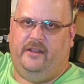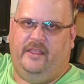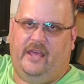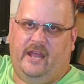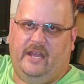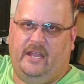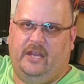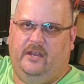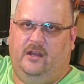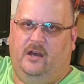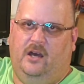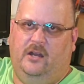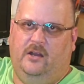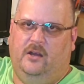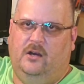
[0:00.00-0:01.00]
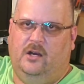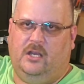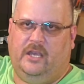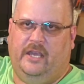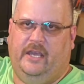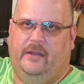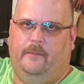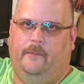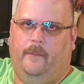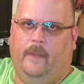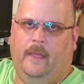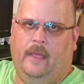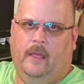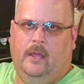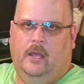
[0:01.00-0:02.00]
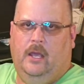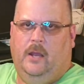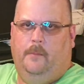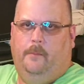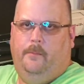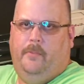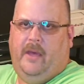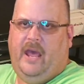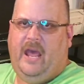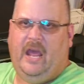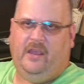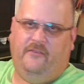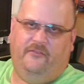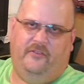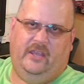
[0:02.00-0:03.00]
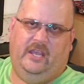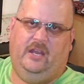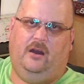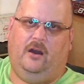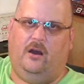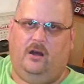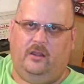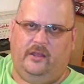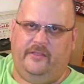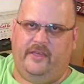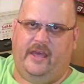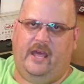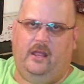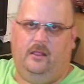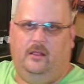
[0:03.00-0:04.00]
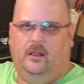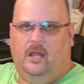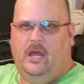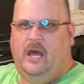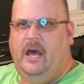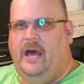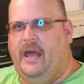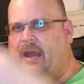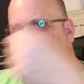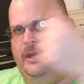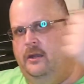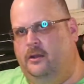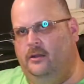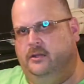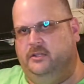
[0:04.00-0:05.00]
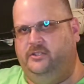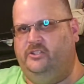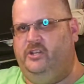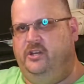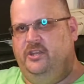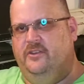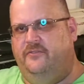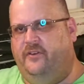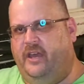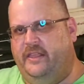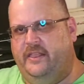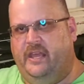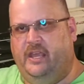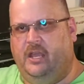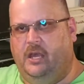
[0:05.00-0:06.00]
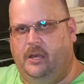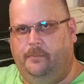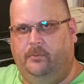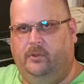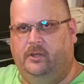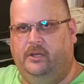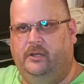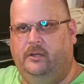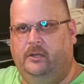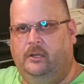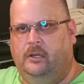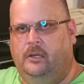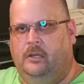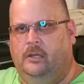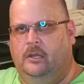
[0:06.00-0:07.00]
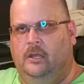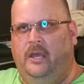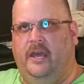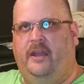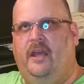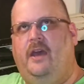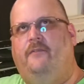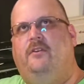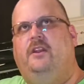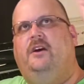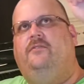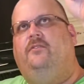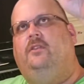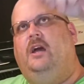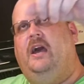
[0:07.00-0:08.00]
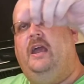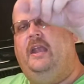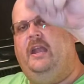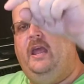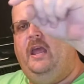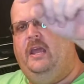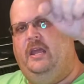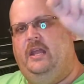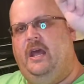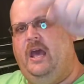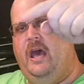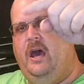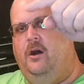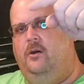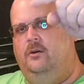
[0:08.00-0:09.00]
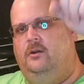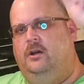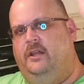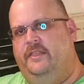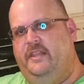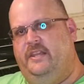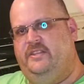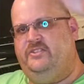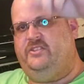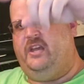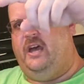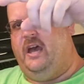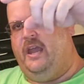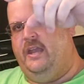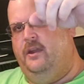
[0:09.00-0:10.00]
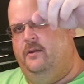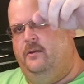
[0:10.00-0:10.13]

that end, unhook it, and back feed all of that line till you find that coupler and have enough line hanging out on this side